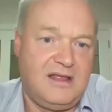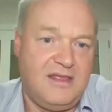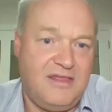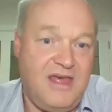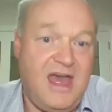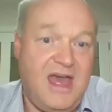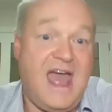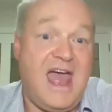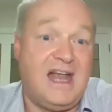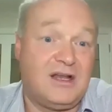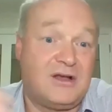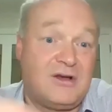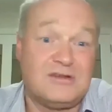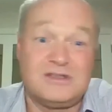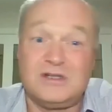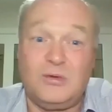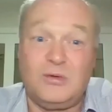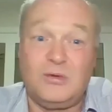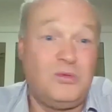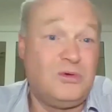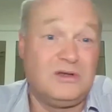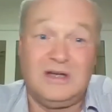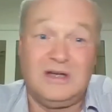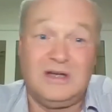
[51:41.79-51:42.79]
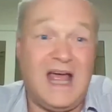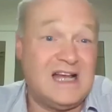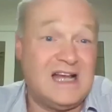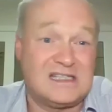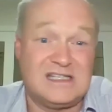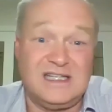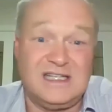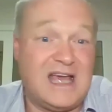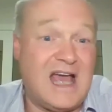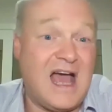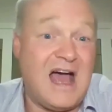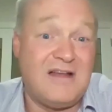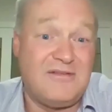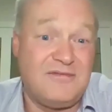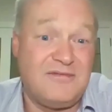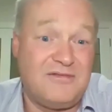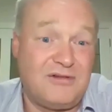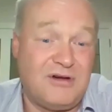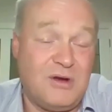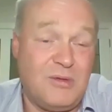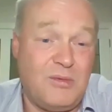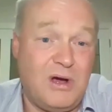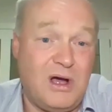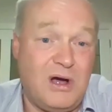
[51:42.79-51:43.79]
that because it wouldn't actually cut
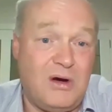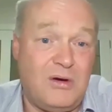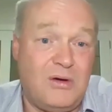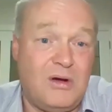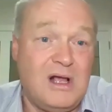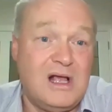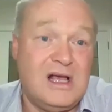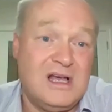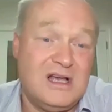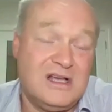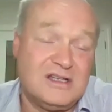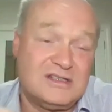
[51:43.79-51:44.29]
very well.